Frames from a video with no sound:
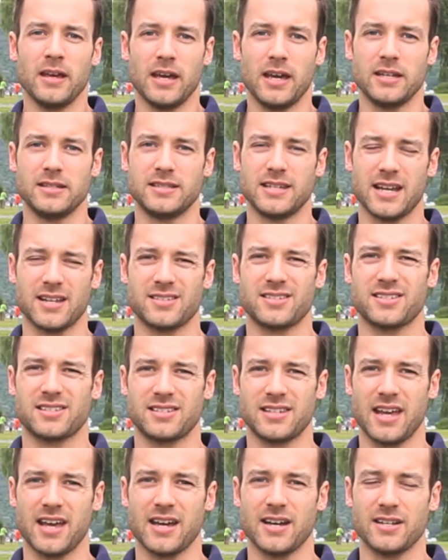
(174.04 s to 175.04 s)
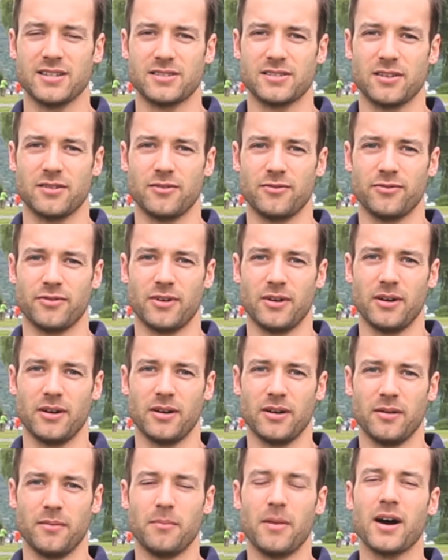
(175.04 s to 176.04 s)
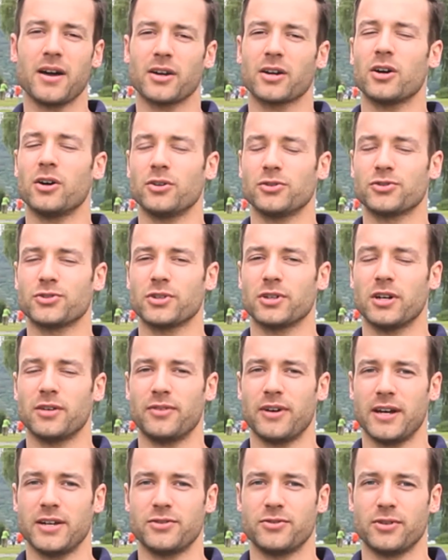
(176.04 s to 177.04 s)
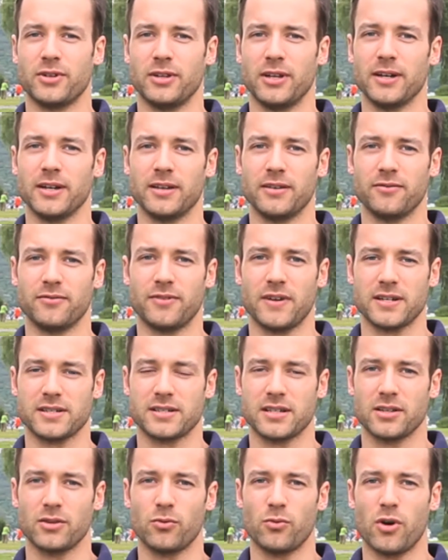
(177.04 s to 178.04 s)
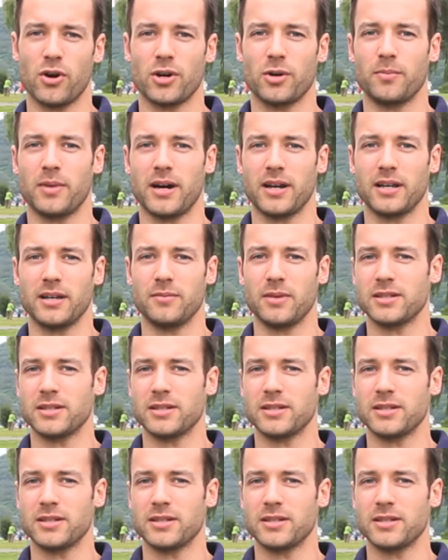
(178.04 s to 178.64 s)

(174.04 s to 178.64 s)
and dense stands of a monoculture of hydrilla infesting the water body,